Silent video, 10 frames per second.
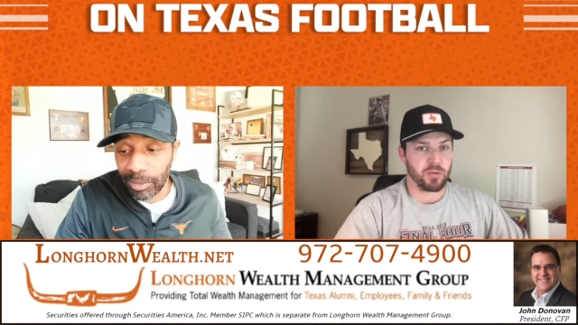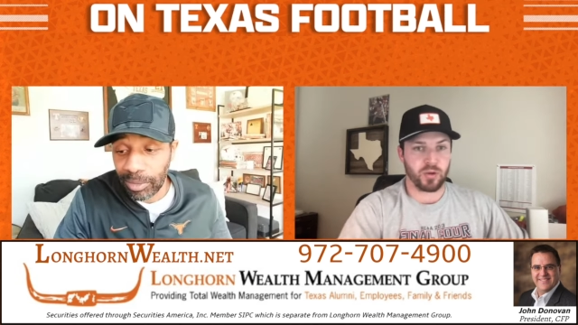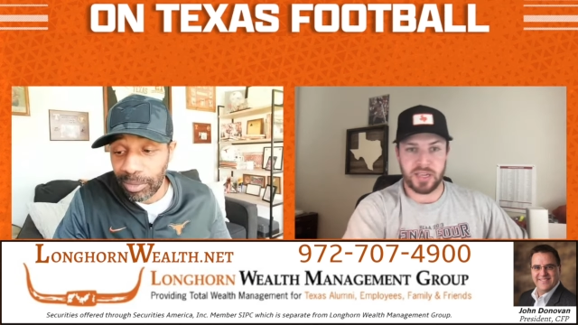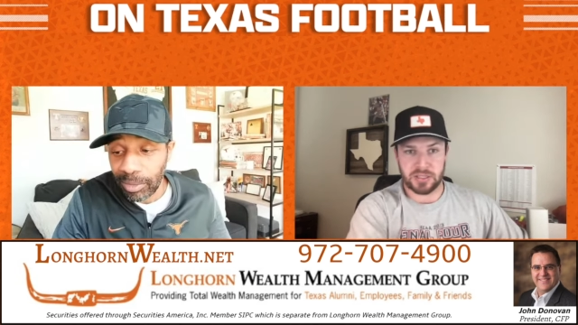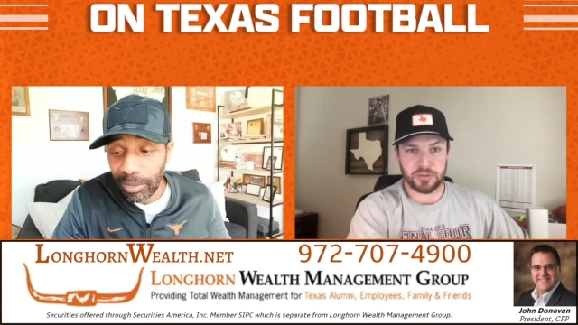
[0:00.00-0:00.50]
Speaker 1: but
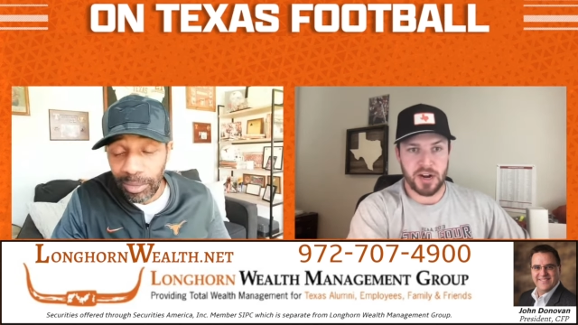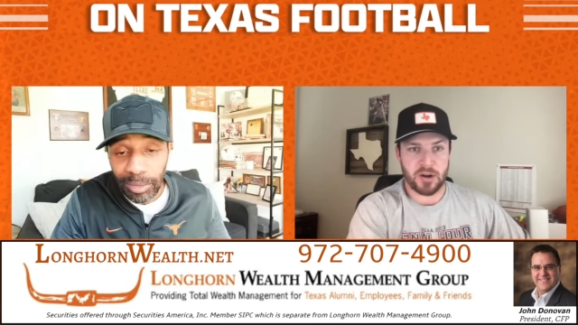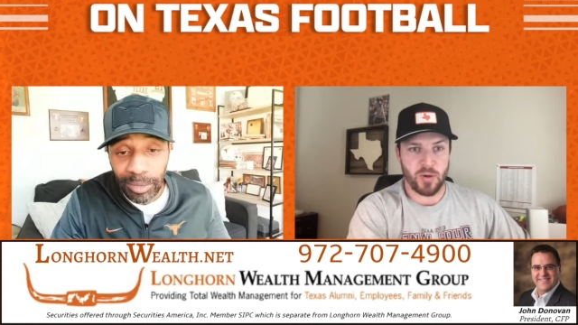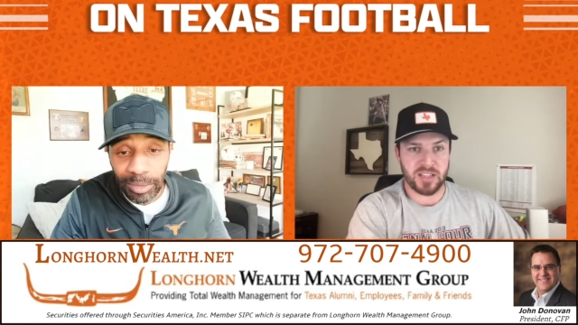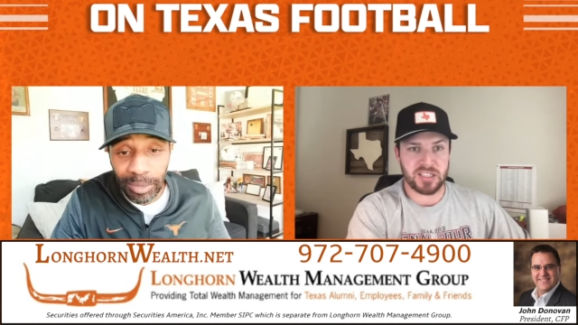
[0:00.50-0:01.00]
we'll get to
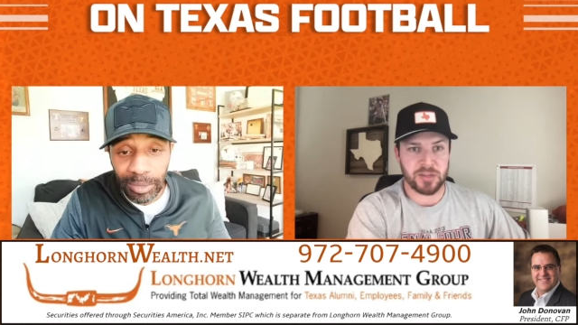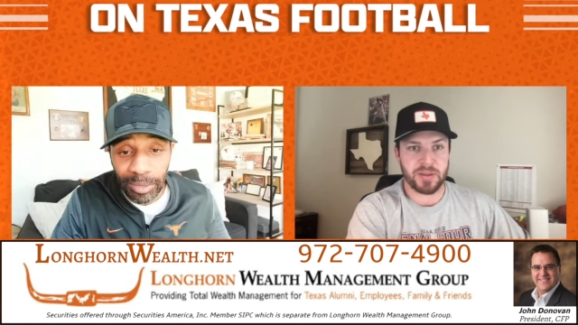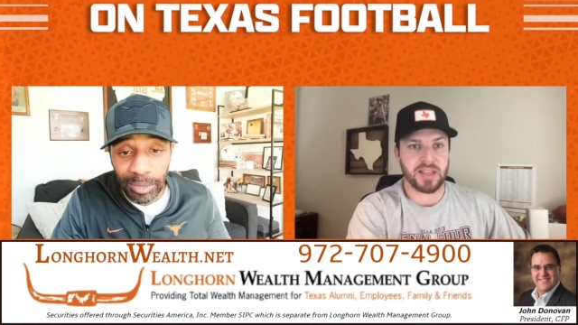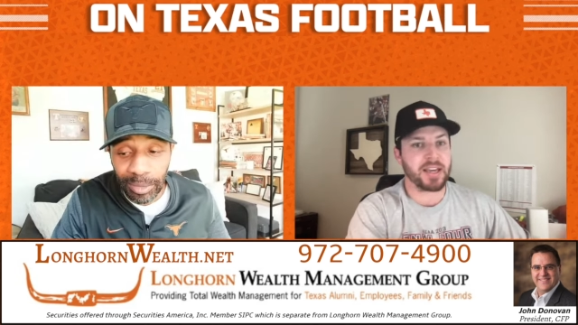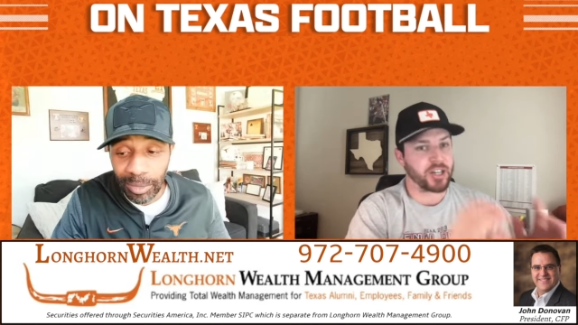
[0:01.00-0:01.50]
Ryan Watts a little
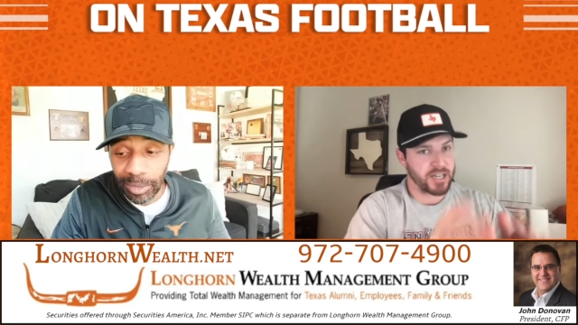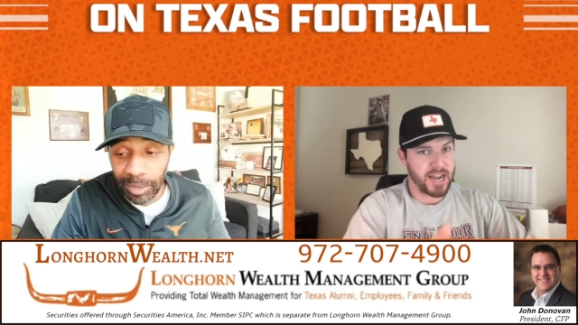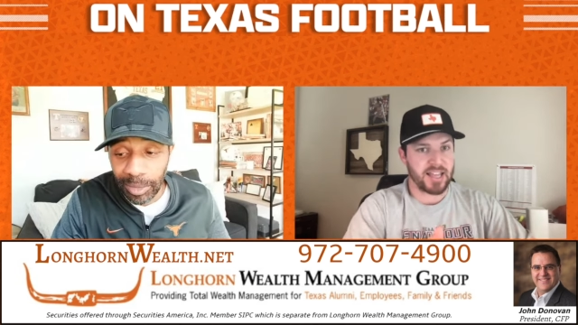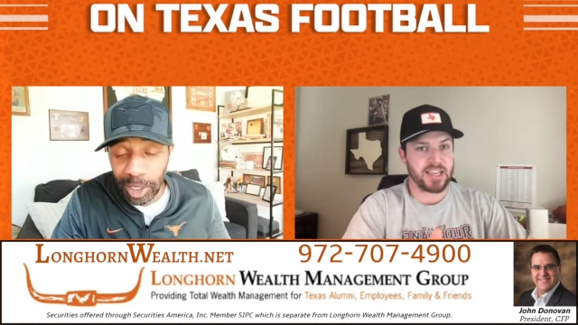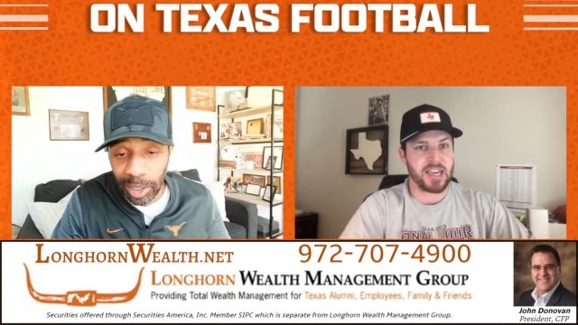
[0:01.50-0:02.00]
bit later, a
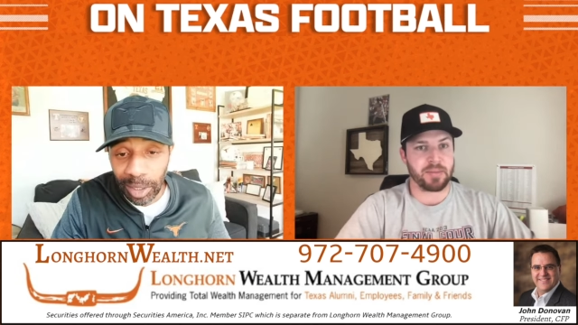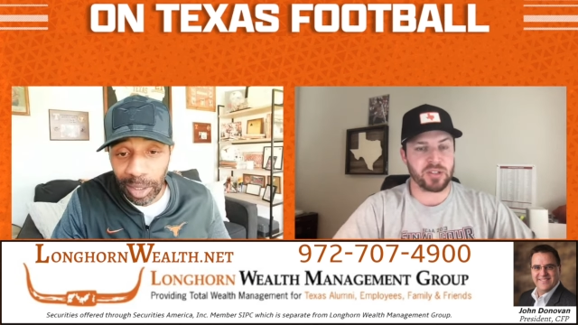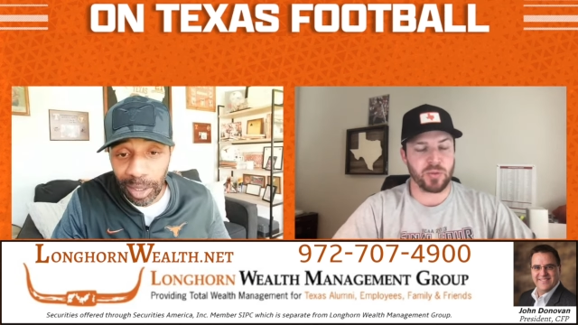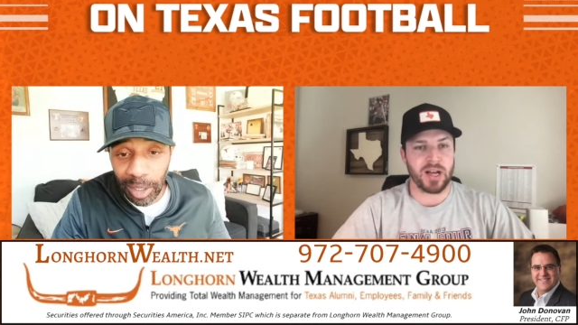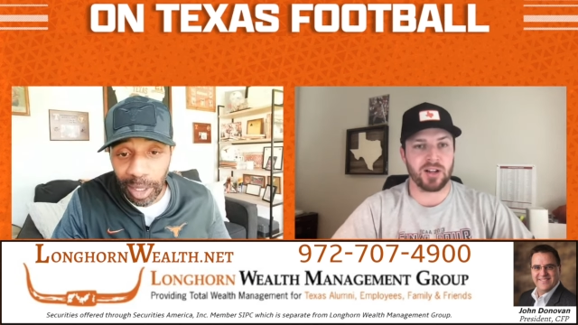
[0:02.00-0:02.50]
guy like him
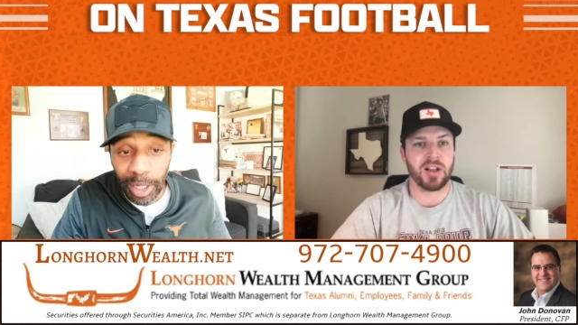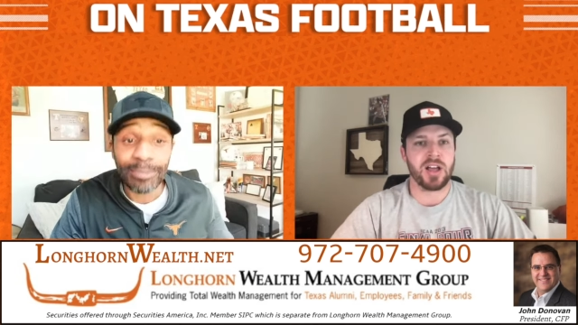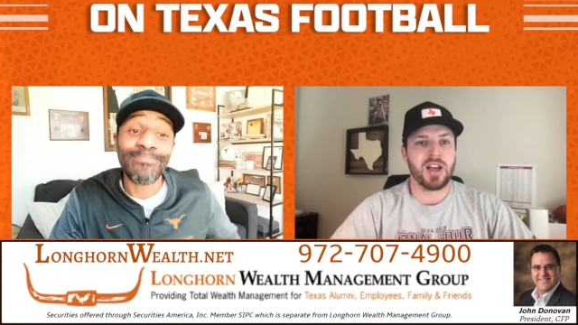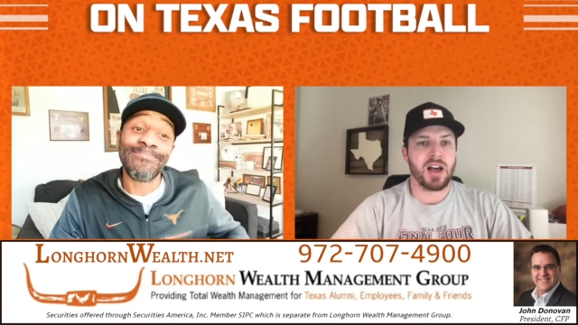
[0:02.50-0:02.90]
as well.